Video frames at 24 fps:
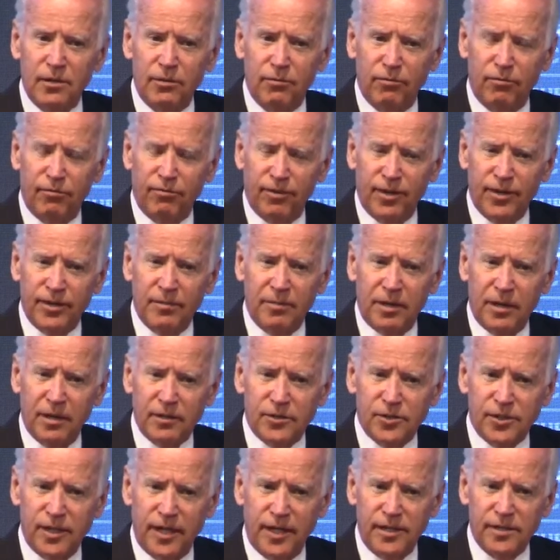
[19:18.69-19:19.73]
fundamental
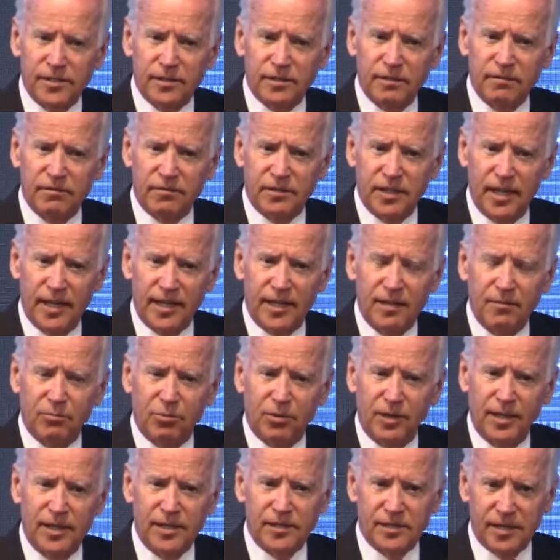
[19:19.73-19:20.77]
changes that have taken
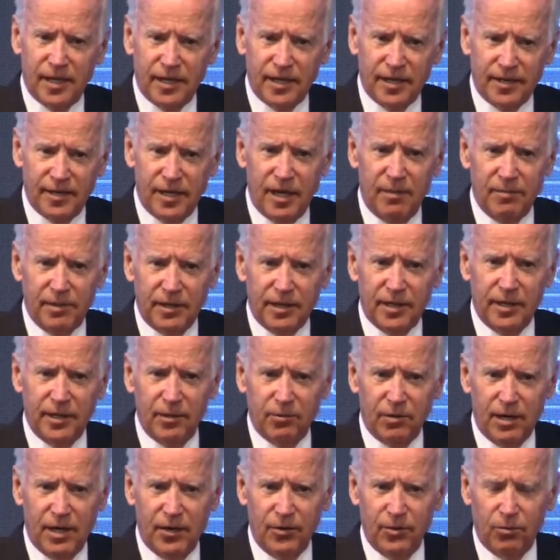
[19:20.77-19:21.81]
place economically
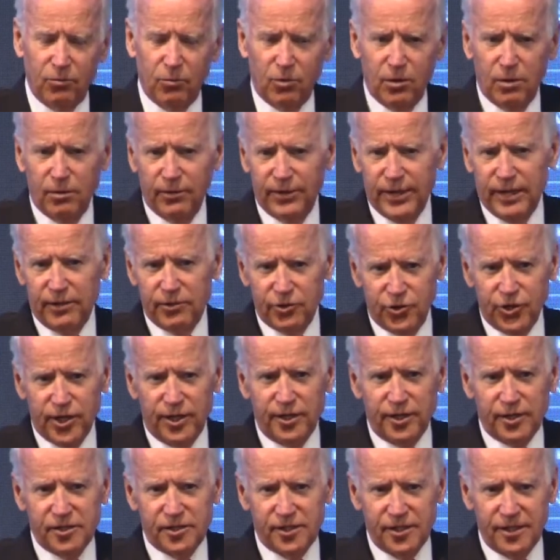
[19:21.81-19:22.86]
around the world without
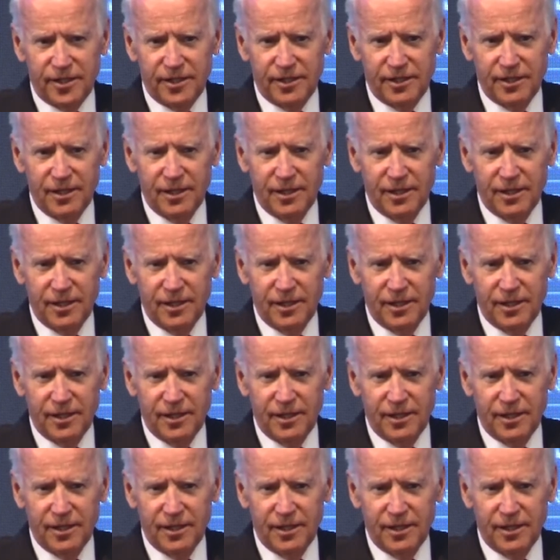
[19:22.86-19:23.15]
jettisoning